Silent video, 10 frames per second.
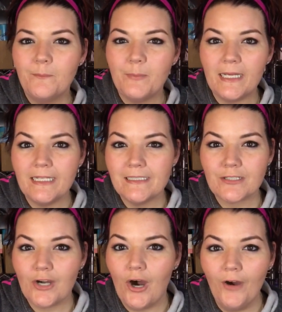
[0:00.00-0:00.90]
beaned
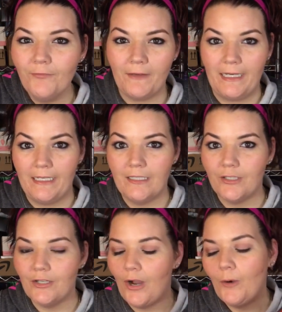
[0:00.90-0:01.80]
coffee,
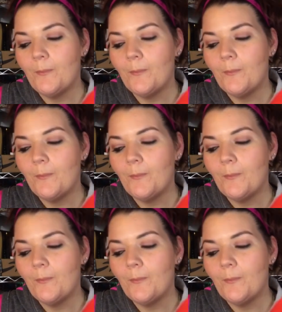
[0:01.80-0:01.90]
you know?